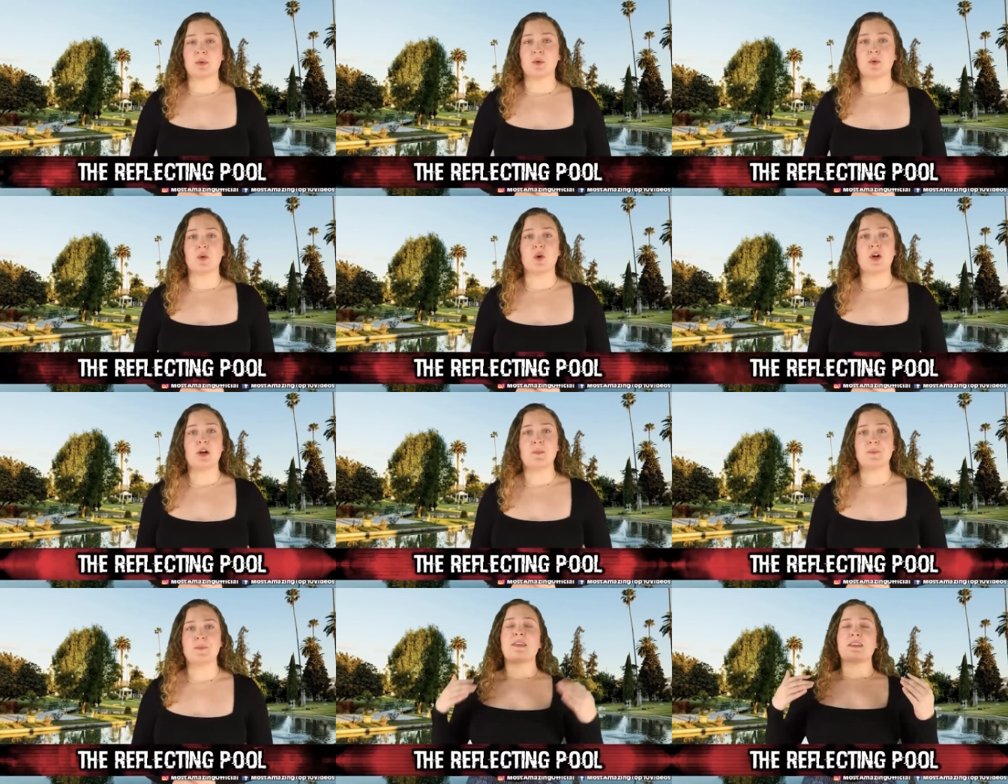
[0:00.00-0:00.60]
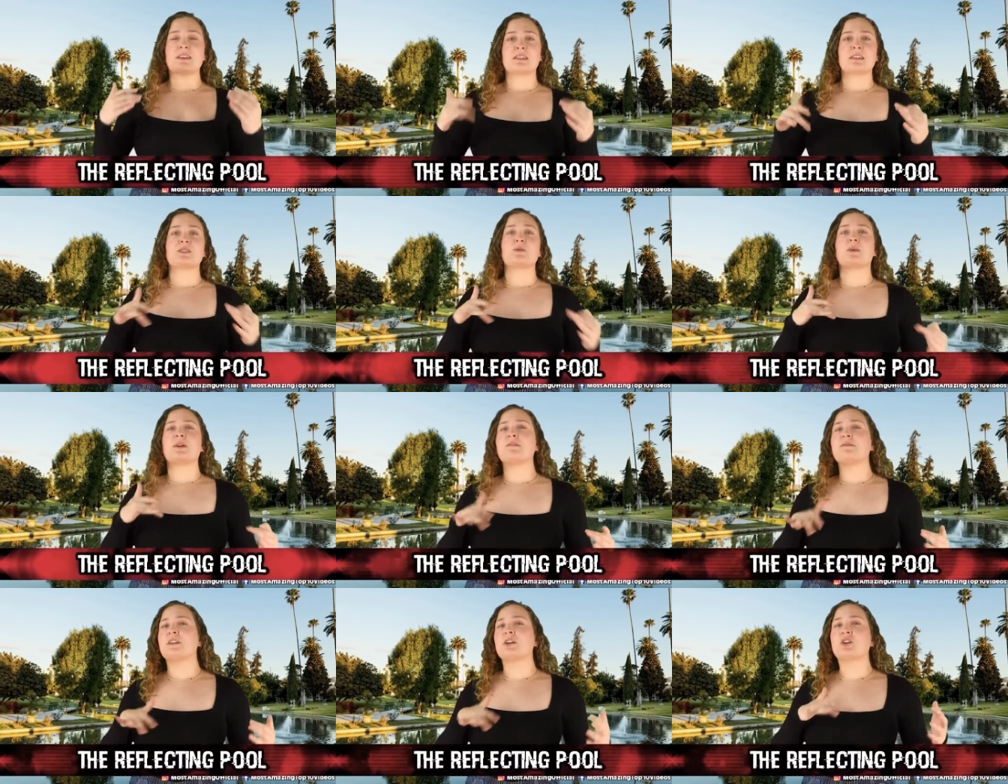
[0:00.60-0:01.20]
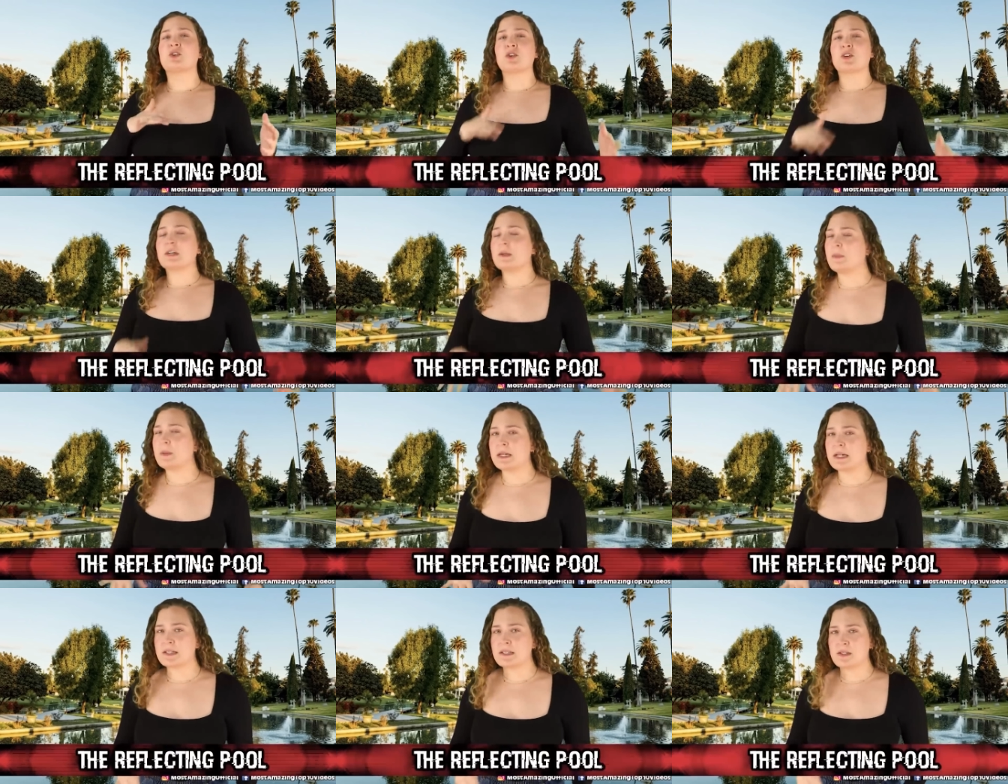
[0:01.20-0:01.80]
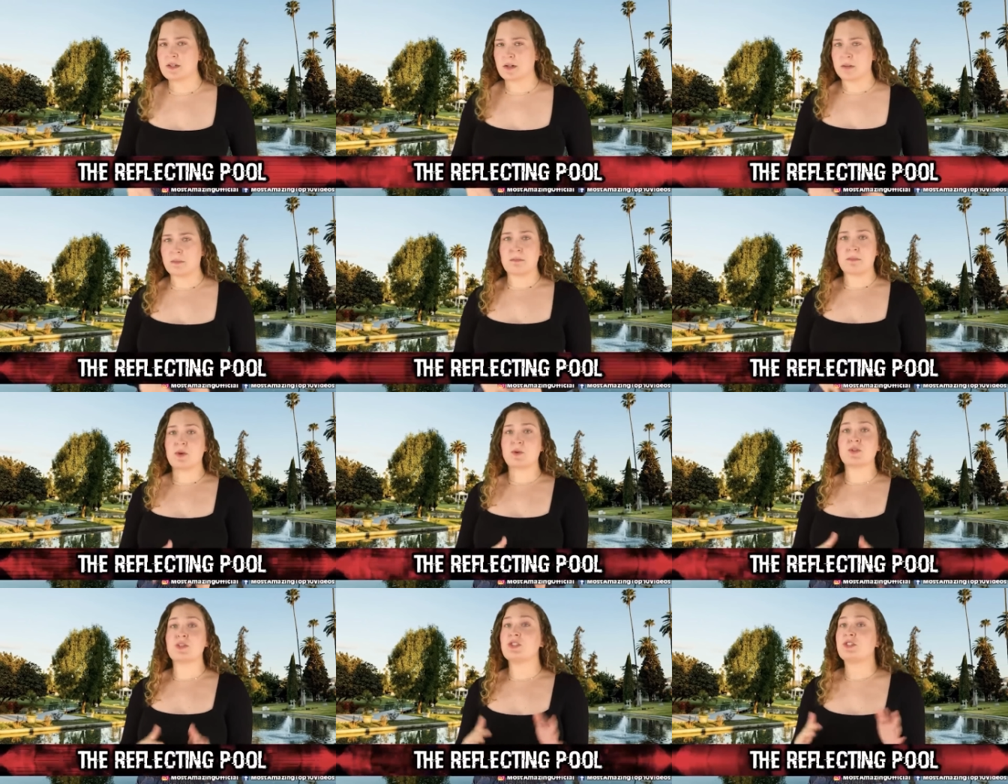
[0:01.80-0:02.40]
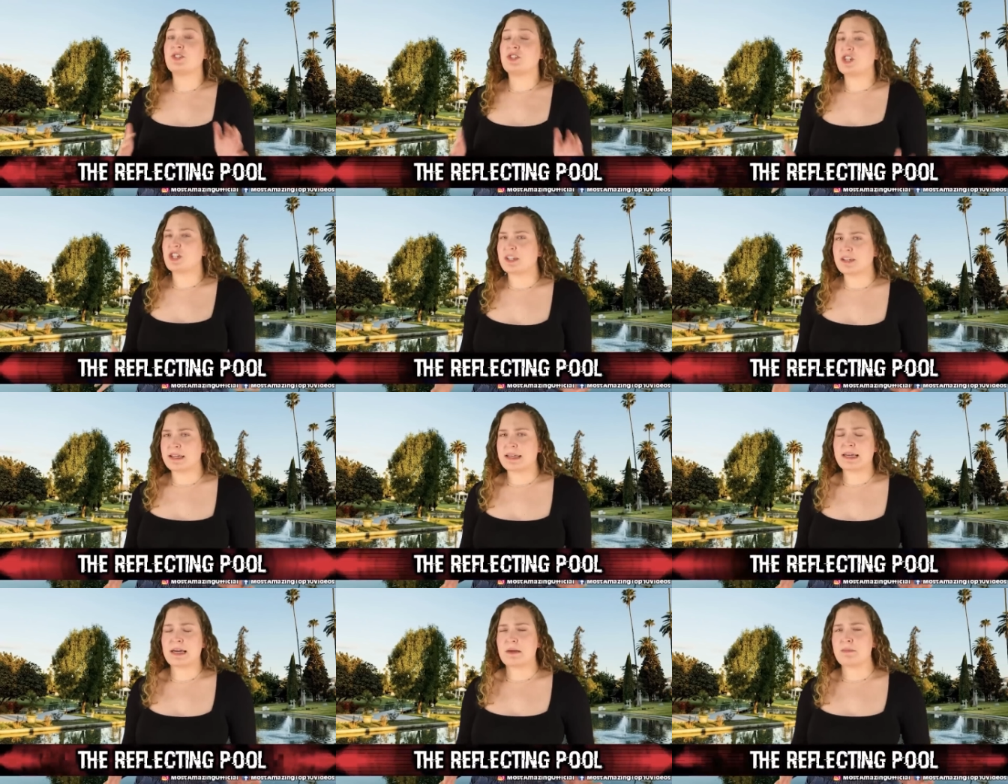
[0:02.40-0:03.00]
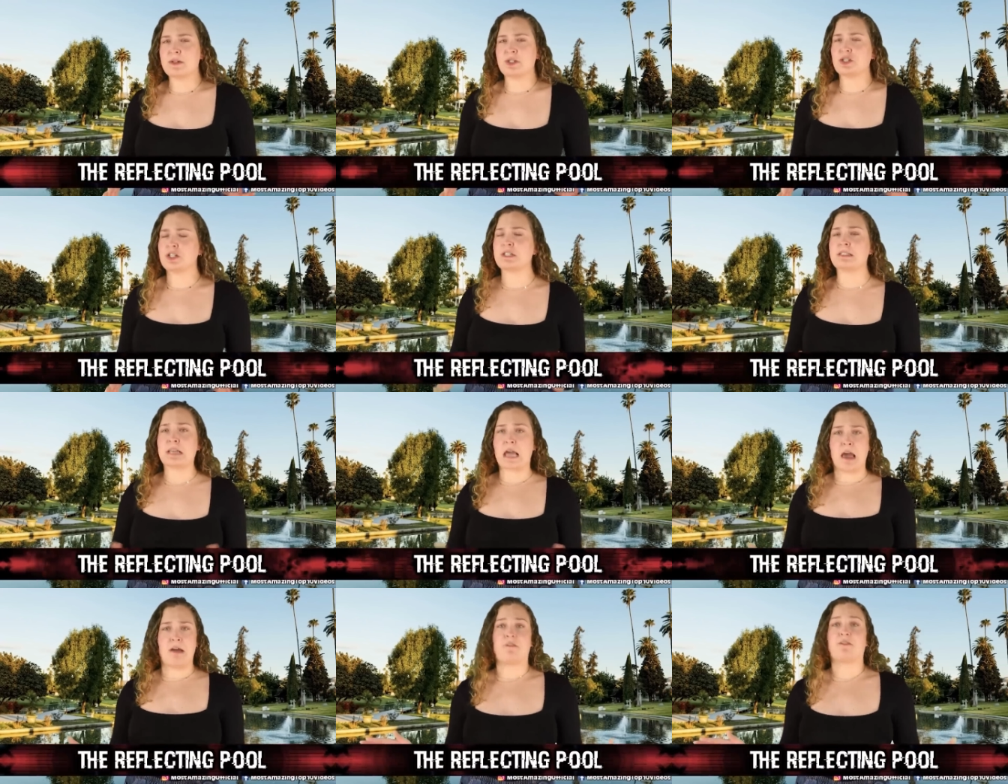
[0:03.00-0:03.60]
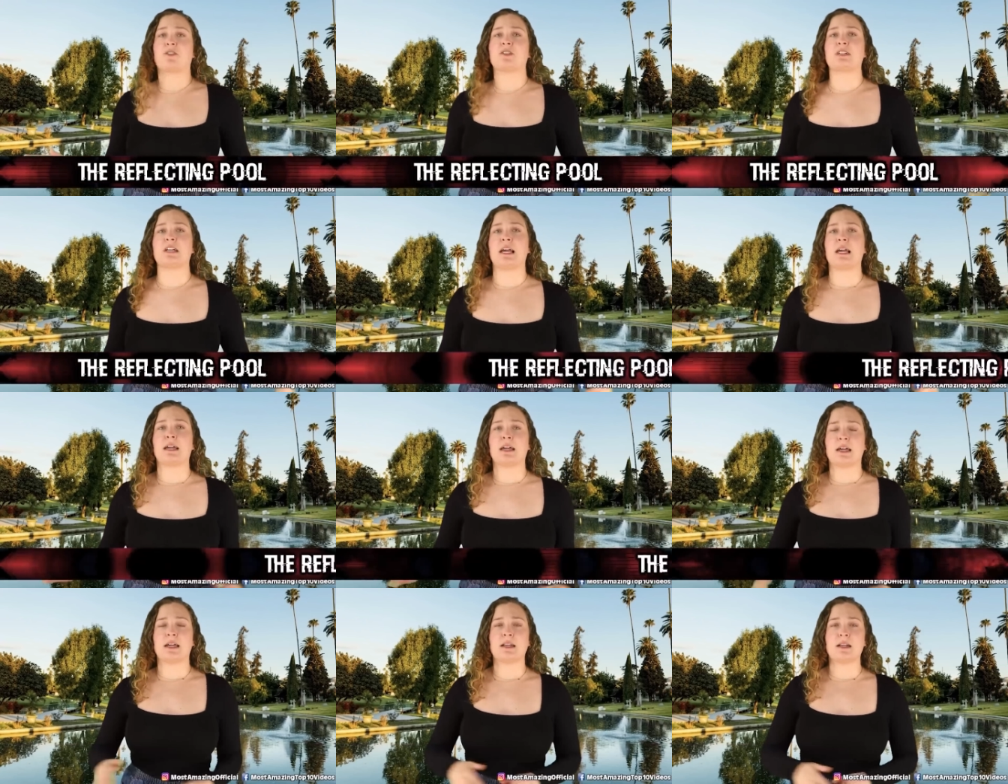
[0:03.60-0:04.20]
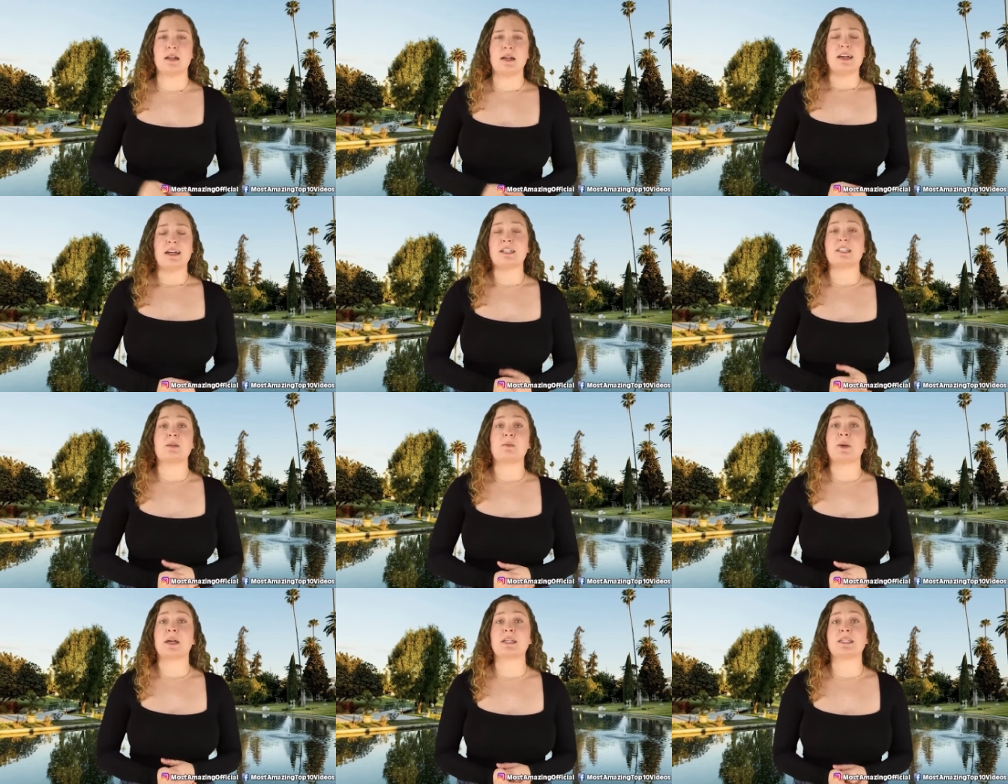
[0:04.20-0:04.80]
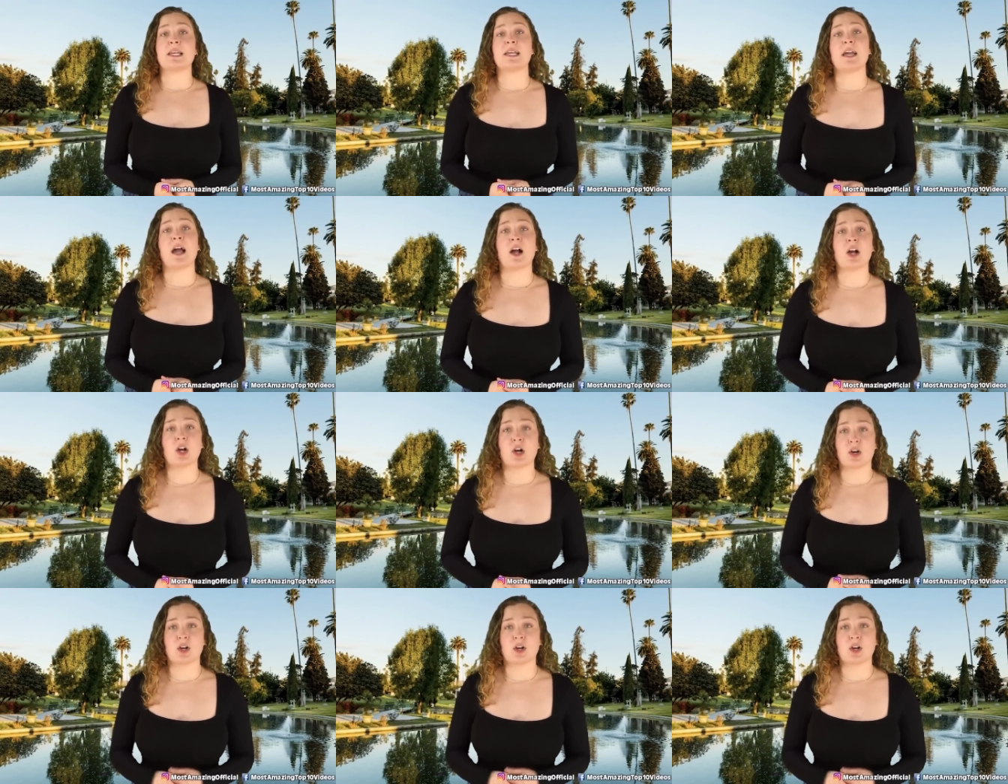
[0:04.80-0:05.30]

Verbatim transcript: pool. This is one of the creepiest or most chilling images ever taken. It depicts a young